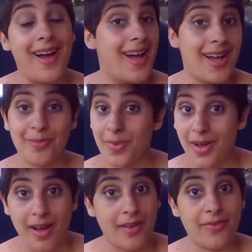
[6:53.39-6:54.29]

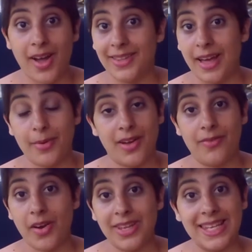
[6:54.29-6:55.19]
I find that a
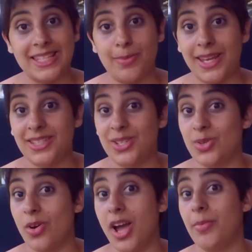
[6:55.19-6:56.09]
very easy place to
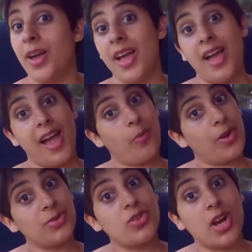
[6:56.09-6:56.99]
describe, and
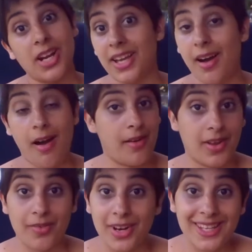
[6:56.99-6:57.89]
when I'm struggling, I
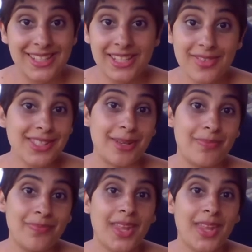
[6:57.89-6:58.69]
find it very easy to visit.